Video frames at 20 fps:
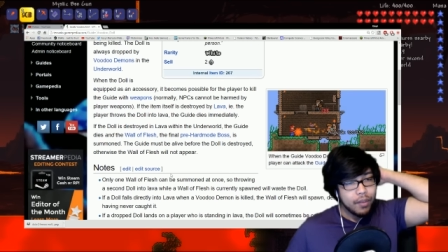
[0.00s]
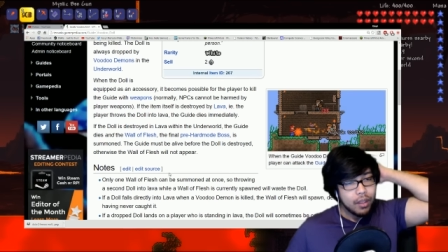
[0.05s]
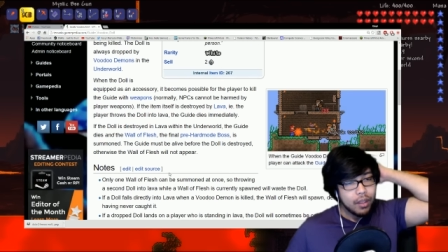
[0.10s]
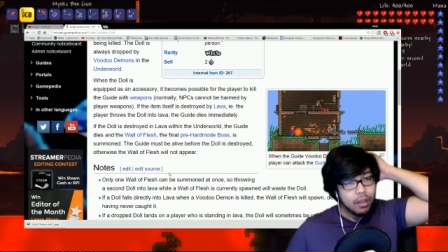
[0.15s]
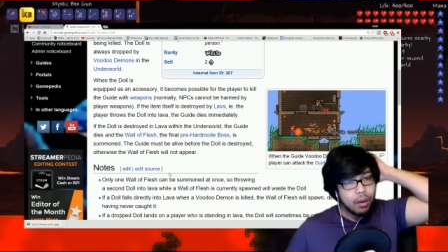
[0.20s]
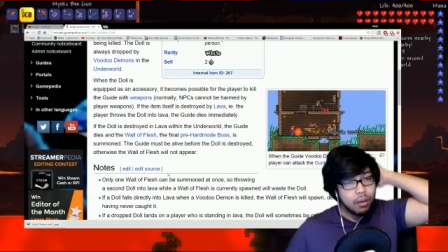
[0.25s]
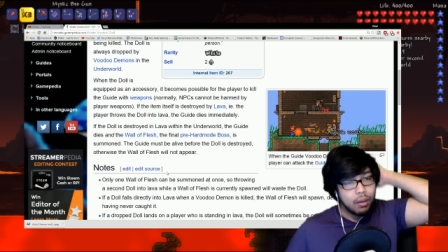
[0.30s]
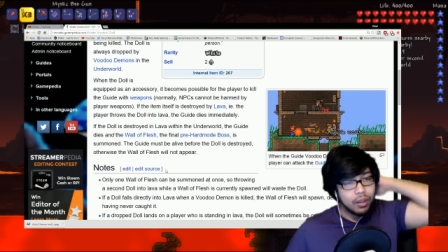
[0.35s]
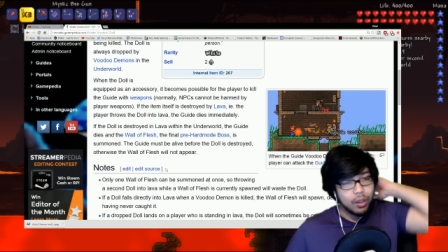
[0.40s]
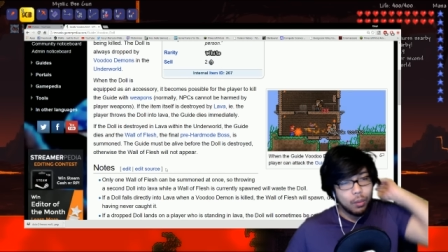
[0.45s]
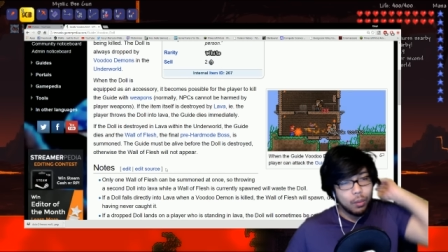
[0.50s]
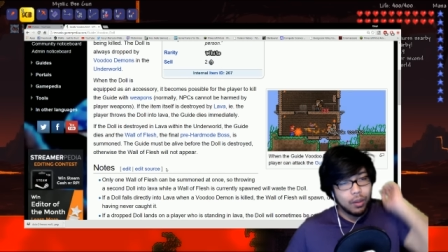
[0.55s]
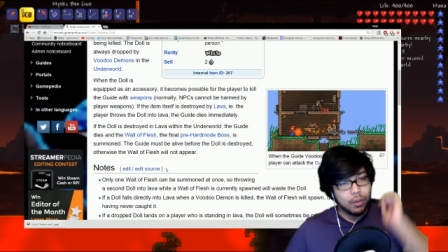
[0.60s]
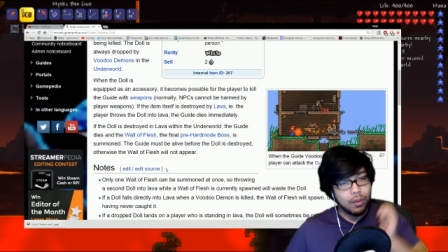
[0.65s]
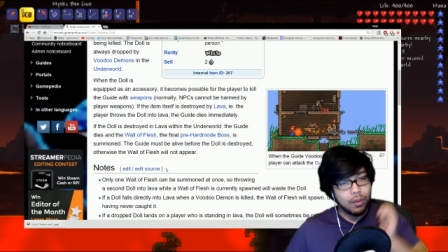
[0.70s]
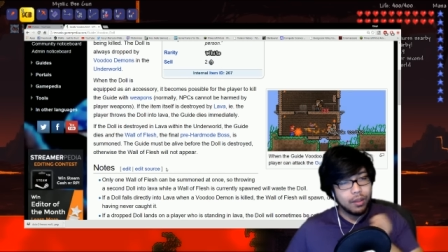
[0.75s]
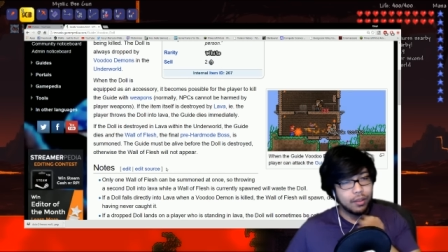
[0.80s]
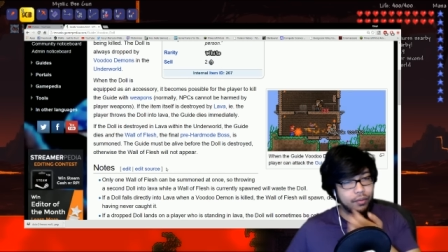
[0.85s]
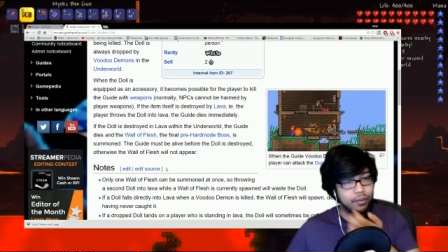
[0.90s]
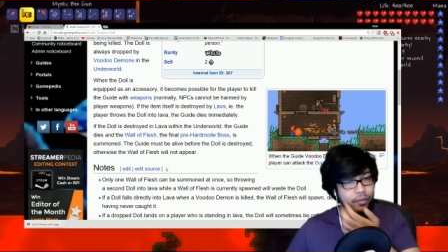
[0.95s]
Only one
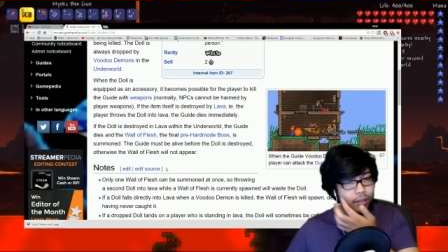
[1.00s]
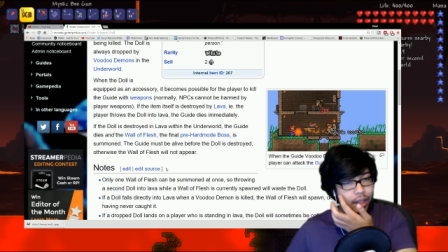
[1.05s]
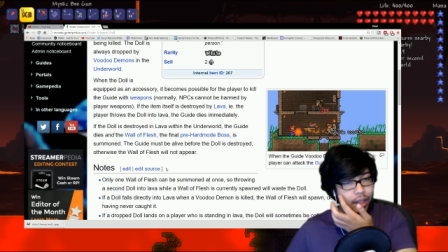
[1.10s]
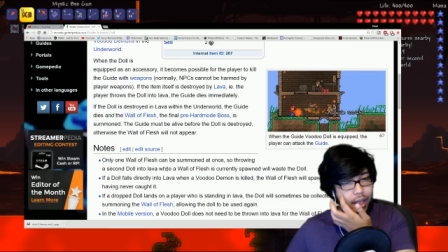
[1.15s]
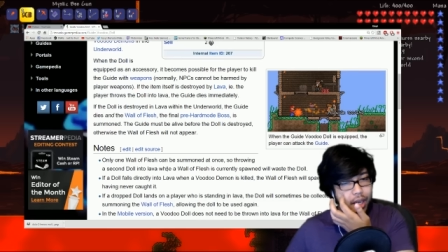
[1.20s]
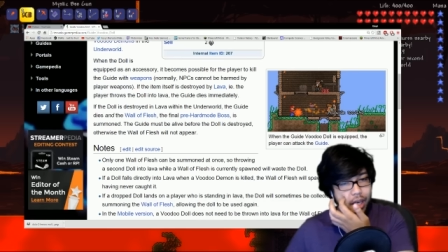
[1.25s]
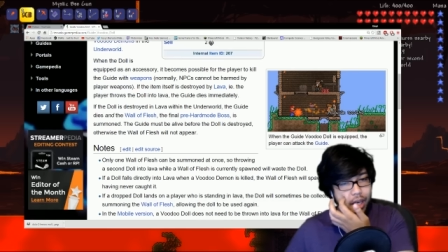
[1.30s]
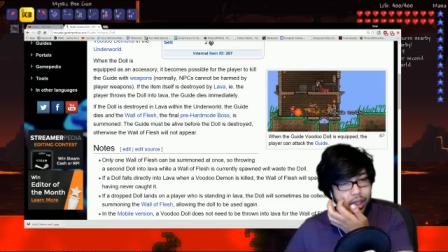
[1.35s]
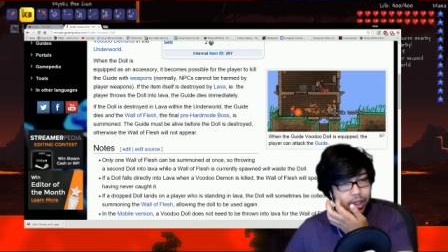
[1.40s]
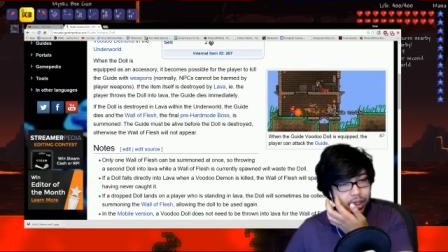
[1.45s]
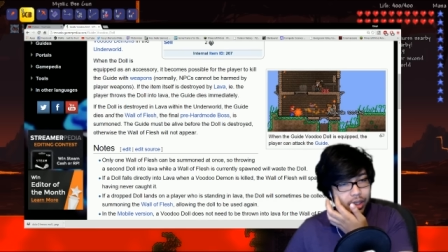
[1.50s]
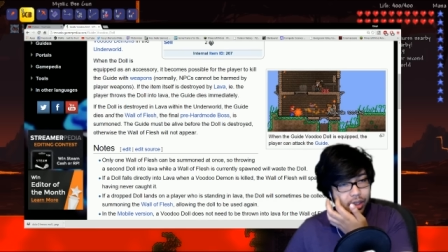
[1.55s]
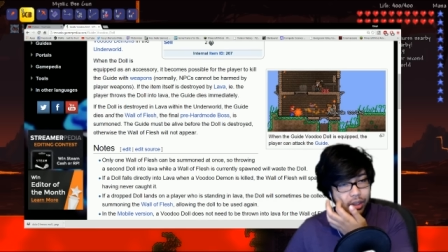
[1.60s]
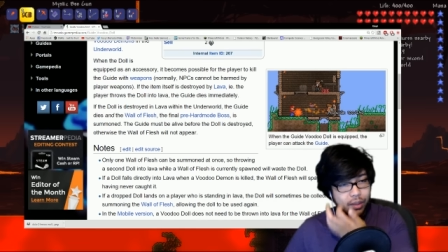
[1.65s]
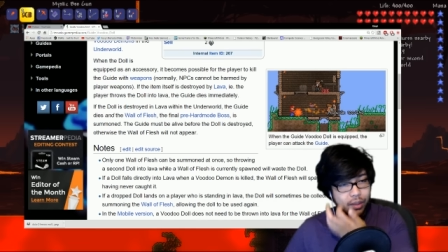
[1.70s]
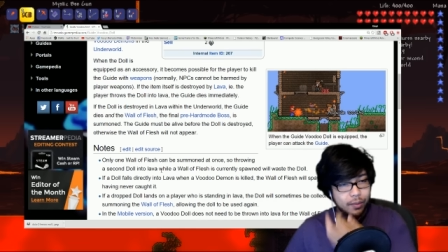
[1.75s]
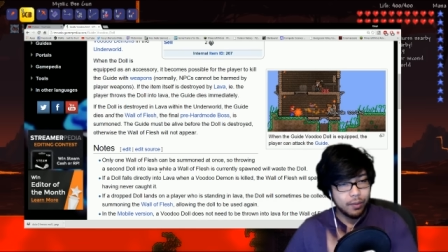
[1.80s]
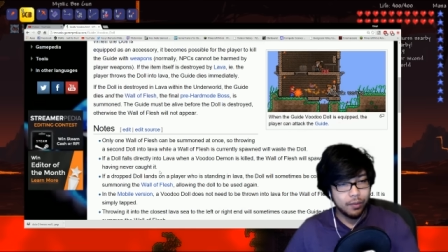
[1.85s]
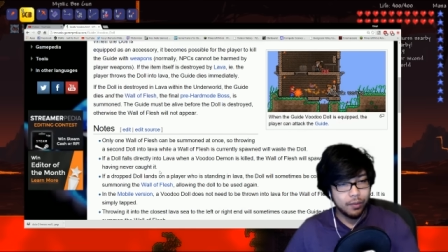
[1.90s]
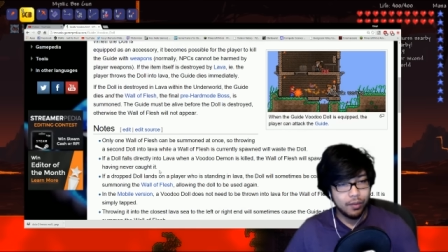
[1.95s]
wall of flesh.
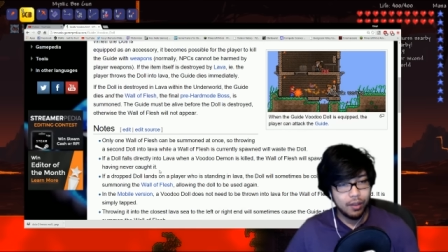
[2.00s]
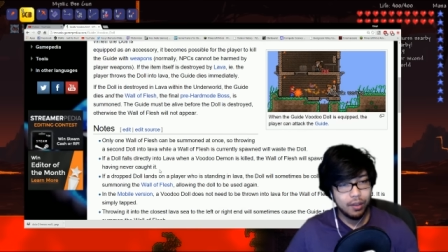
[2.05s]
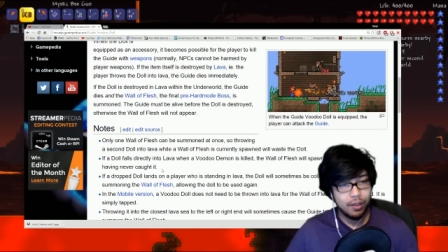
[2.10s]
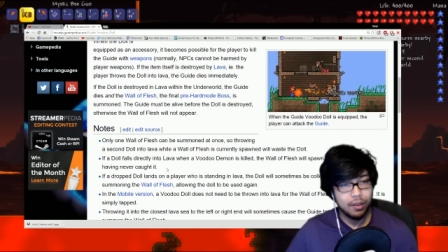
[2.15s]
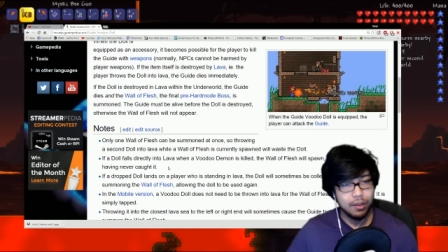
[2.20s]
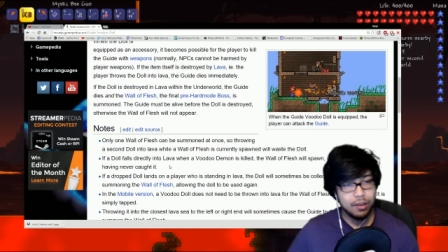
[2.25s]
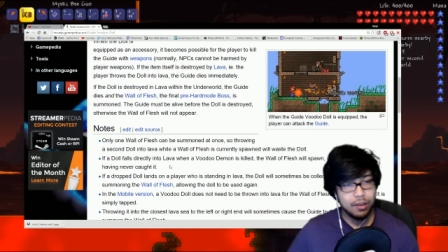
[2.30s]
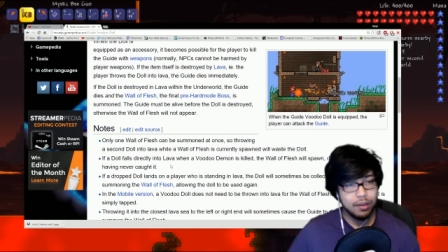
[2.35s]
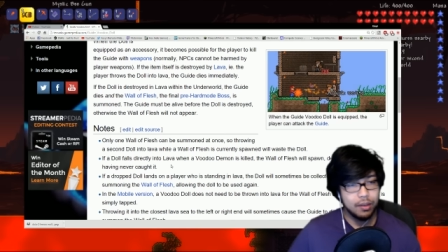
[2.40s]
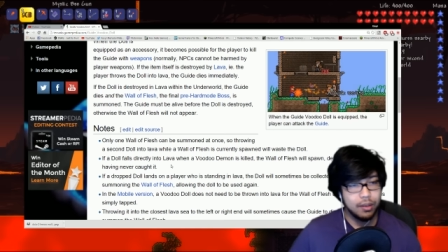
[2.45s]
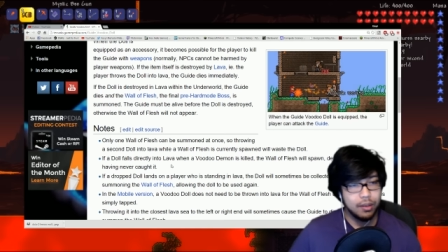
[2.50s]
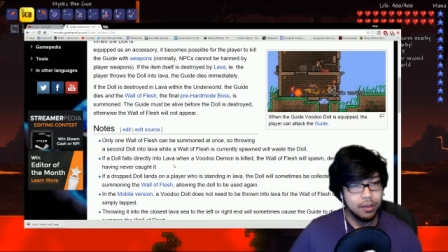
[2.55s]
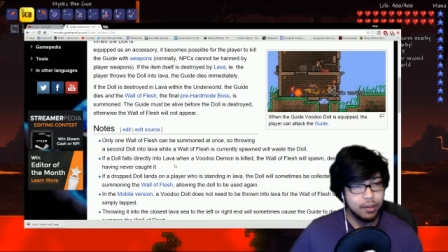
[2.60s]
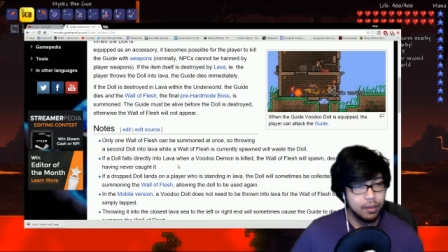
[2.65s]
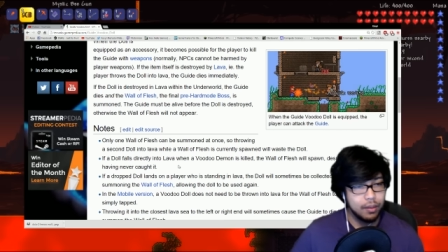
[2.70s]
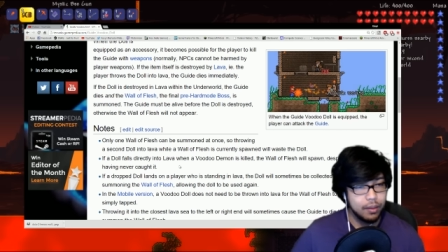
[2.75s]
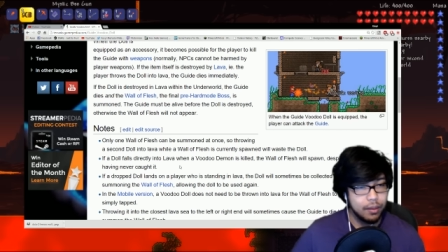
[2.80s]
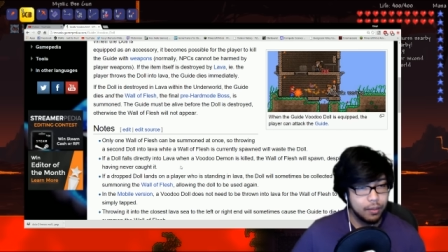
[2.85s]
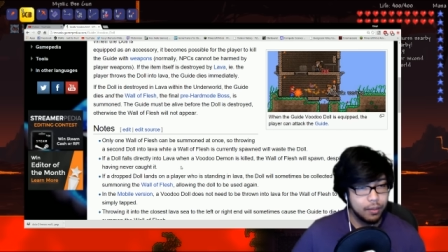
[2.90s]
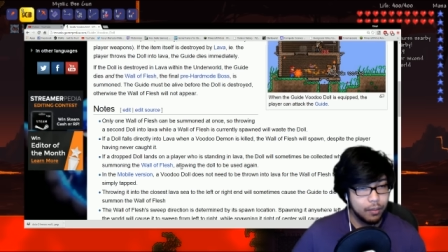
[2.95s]
If it falls,